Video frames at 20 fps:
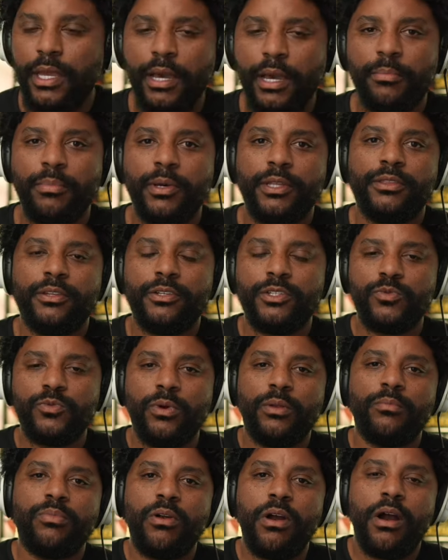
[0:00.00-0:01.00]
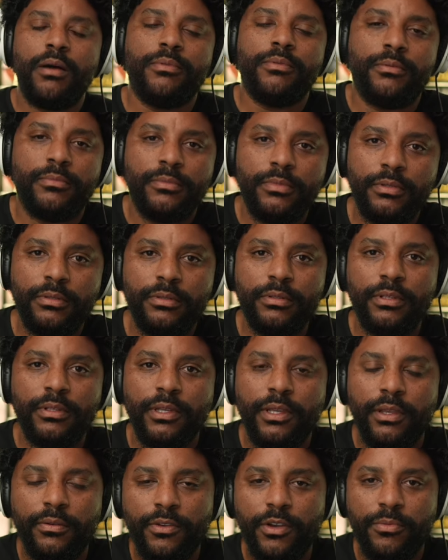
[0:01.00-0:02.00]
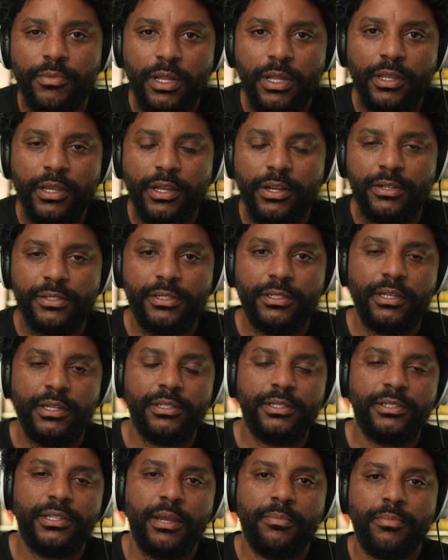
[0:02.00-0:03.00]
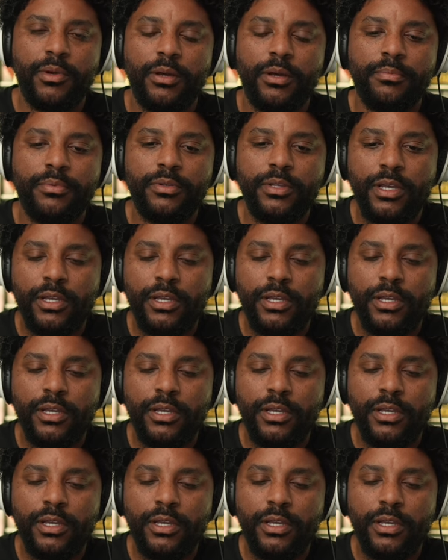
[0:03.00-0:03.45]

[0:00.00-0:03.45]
but there's one problem. If Kamala Harris does step up,